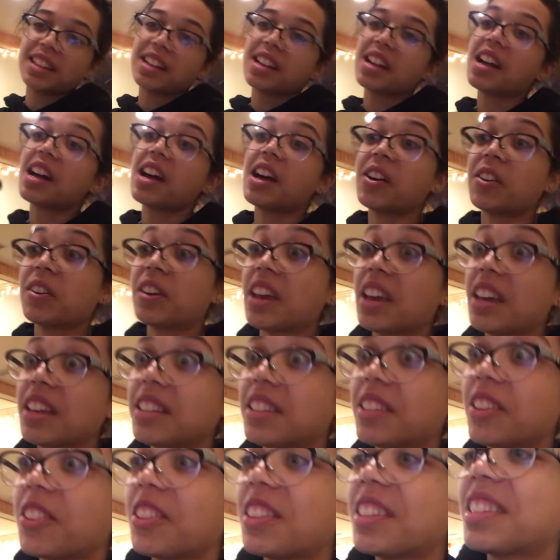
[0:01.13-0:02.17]
Okay,
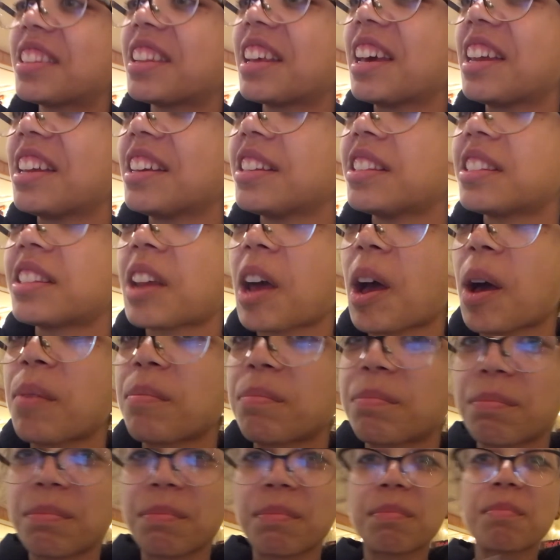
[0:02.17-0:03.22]
so this lighting is
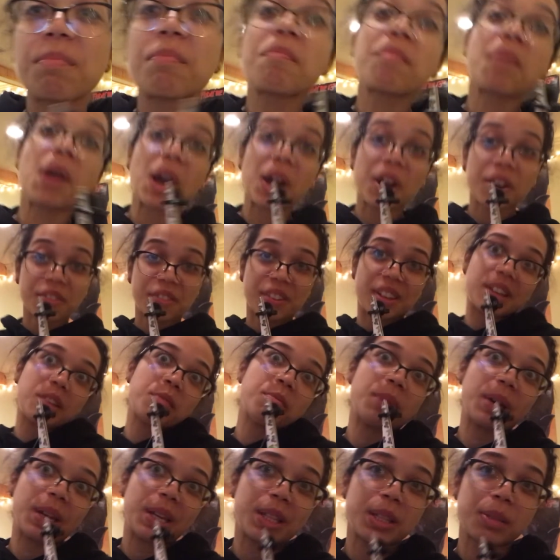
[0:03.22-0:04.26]
not perfect,
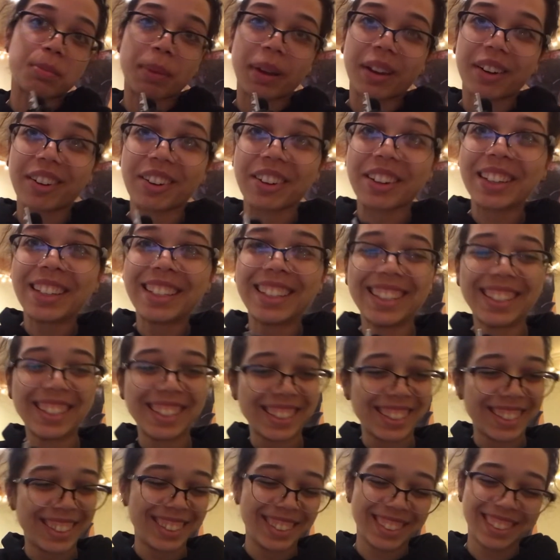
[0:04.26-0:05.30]
but it's better.
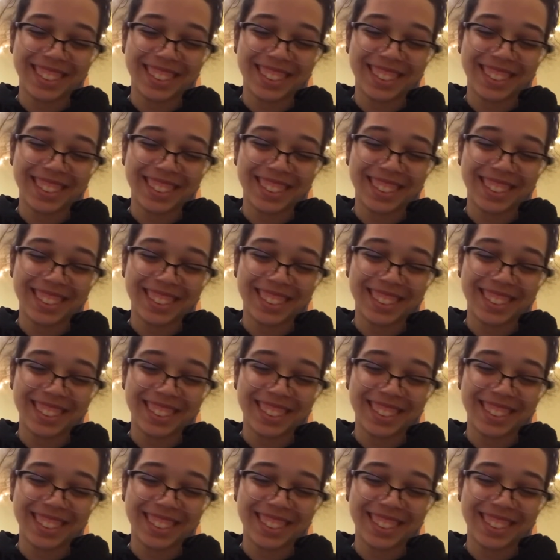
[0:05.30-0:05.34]
I